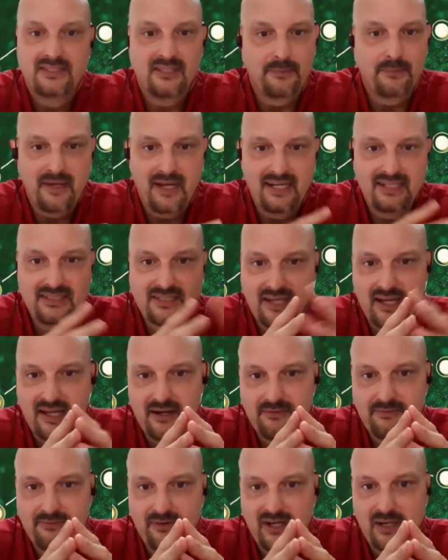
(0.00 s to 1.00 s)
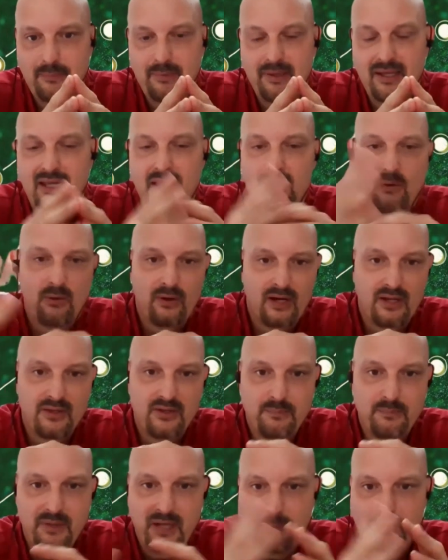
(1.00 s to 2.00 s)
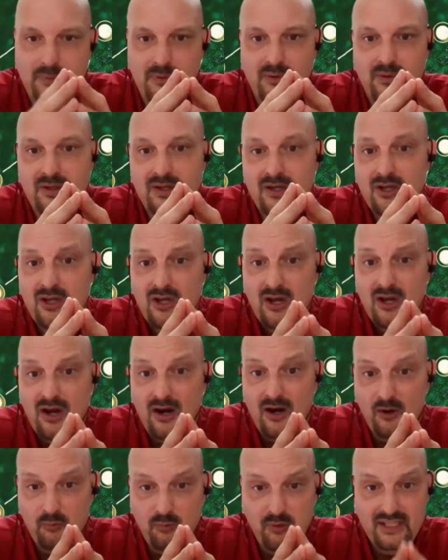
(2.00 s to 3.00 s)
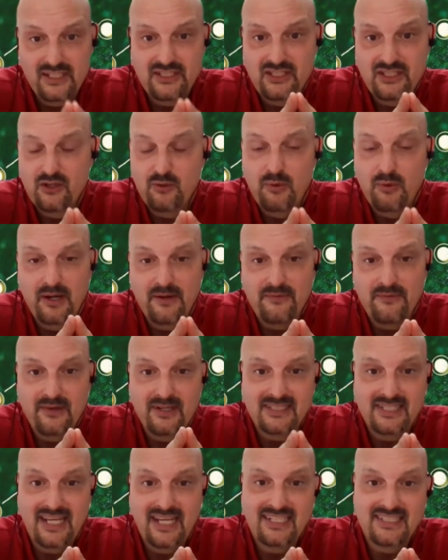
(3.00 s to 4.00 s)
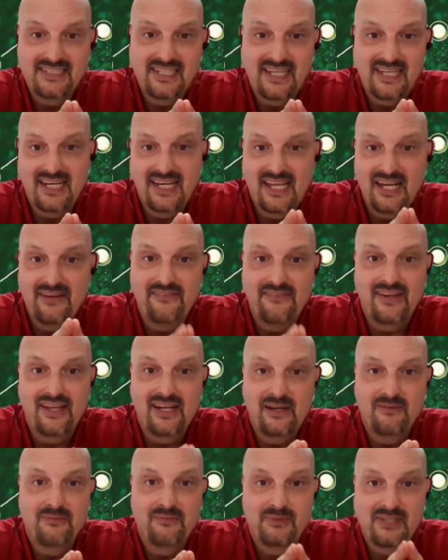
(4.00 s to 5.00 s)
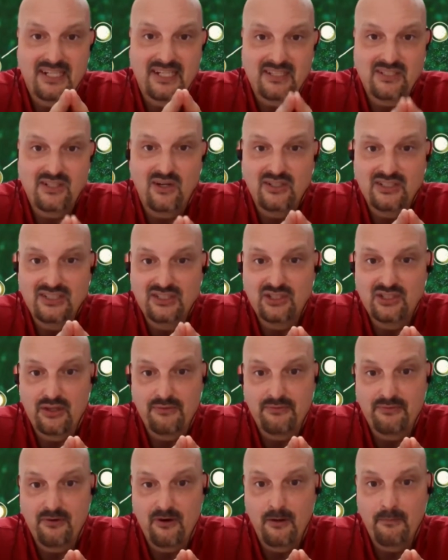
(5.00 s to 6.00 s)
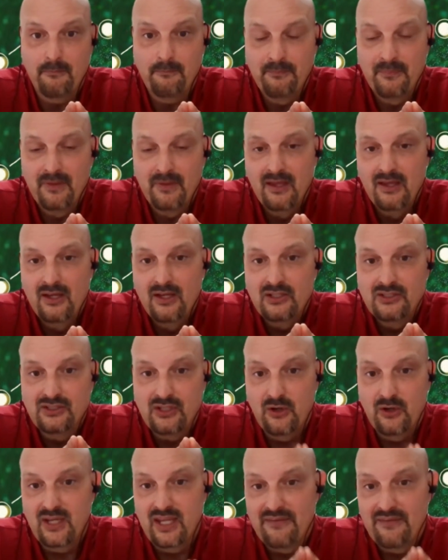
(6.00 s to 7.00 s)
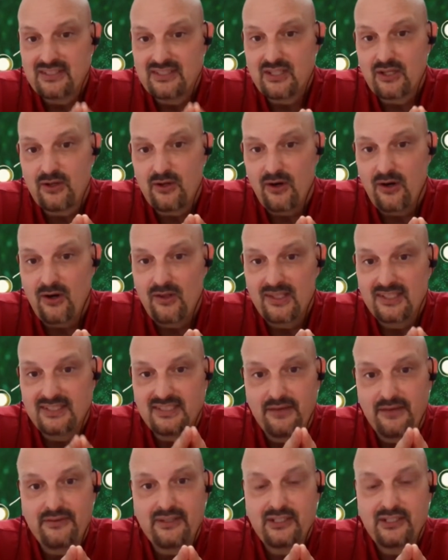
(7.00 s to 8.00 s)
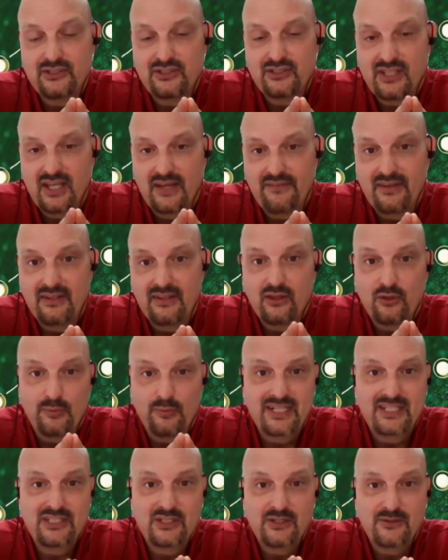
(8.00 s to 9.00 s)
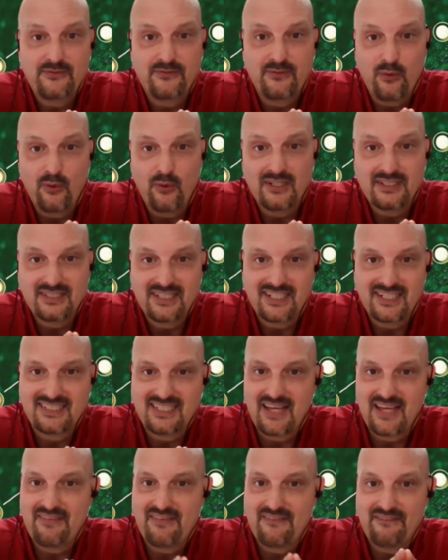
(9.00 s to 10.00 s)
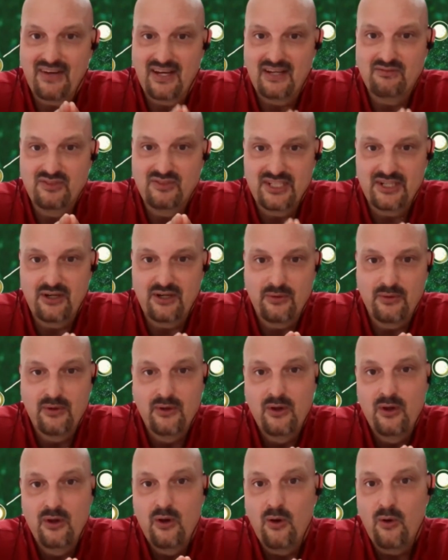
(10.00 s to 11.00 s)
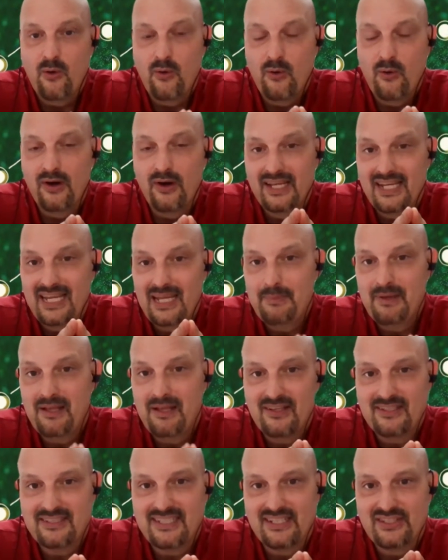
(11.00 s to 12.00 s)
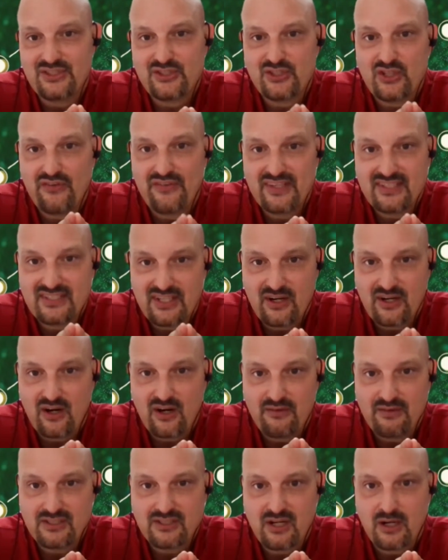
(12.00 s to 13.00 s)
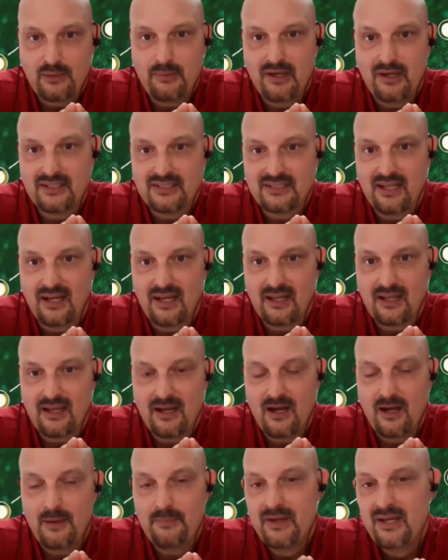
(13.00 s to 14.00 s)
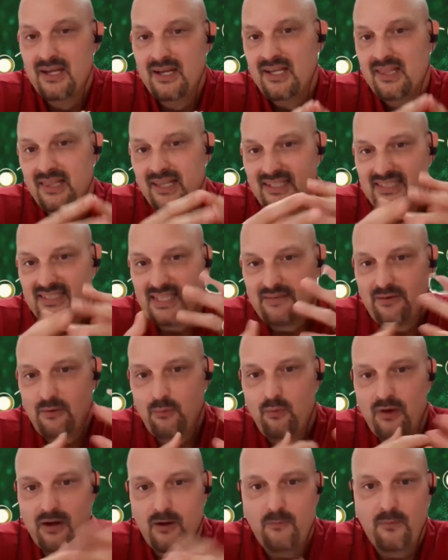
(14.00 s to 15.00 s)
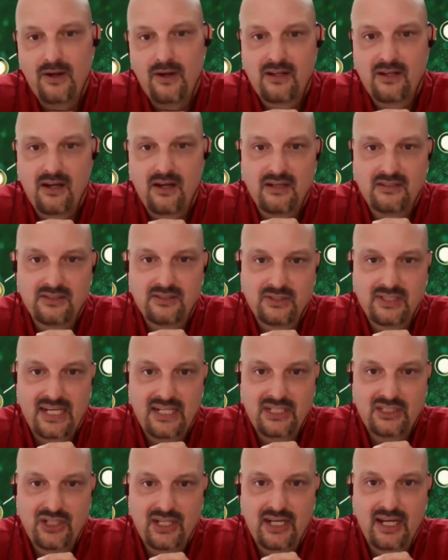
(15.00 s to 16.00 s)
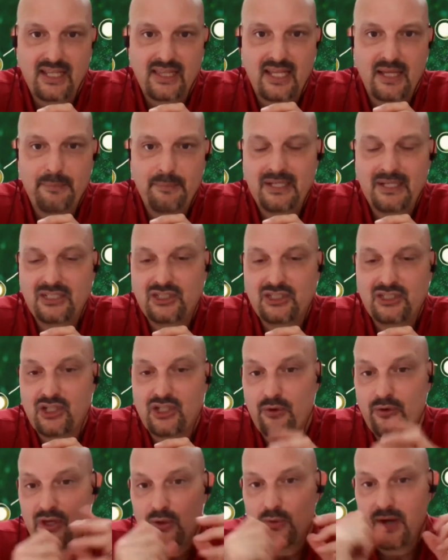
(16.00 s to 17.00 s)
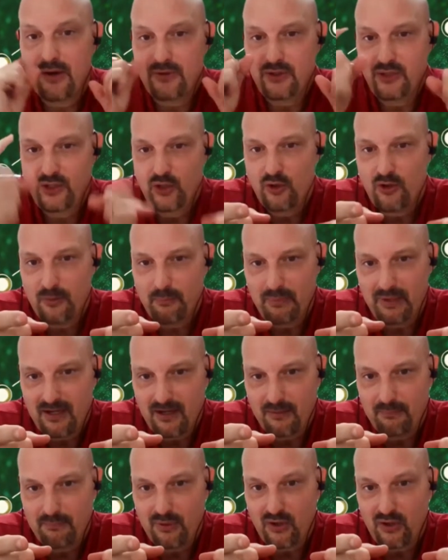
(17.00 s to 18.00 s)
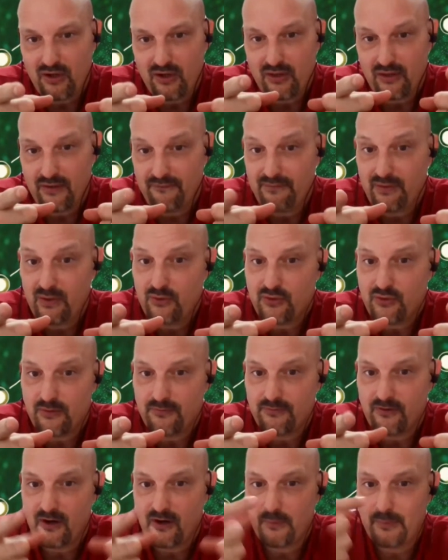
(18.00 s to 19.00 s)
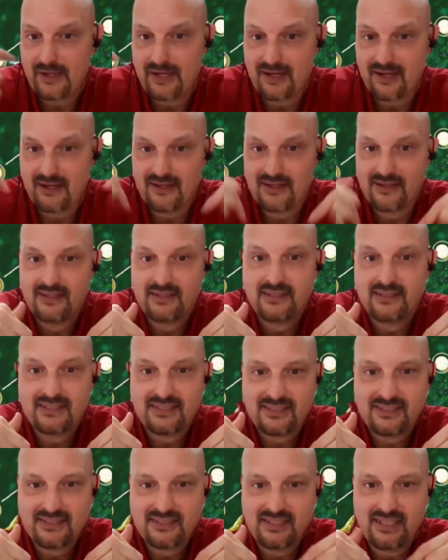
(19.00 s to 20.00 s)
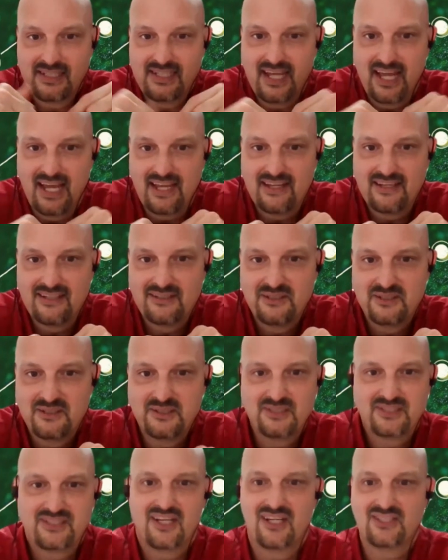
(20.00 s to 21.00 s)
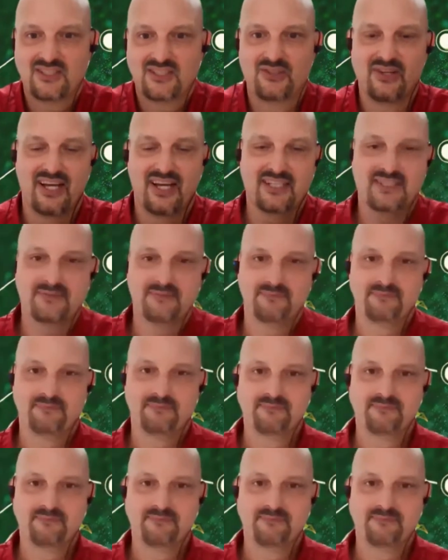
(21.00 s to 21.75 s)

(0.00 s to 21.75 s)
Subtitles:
some guy's got a freebie or other people are willing to do whatever it takes to get innovative technologies on the farm. So give us a call at 727-324-6750 or email us at service@harvestharmonics.com. Let's have a one-on-one consultation and let me show you how you can become part of the future of farming today. Talk soon, guys.